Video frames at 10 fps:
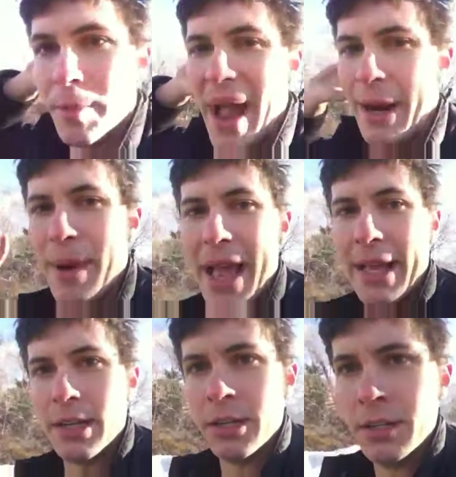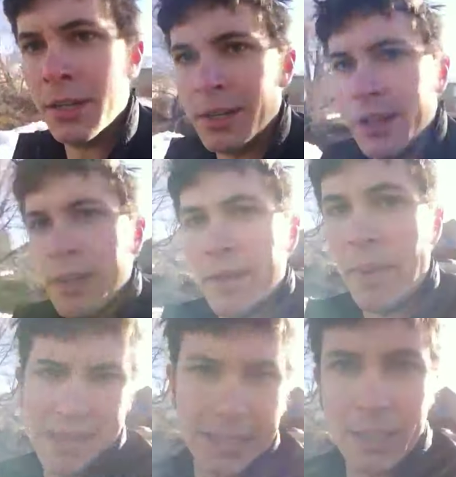the back of my head,
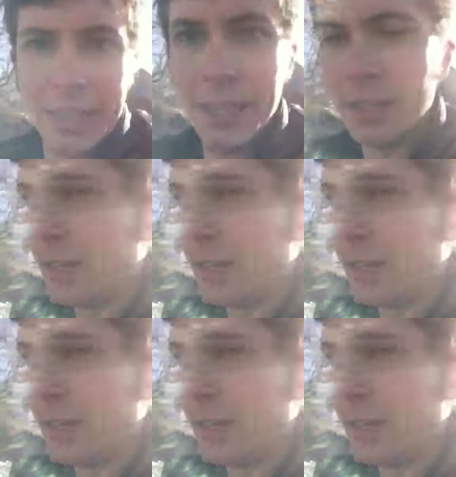basically,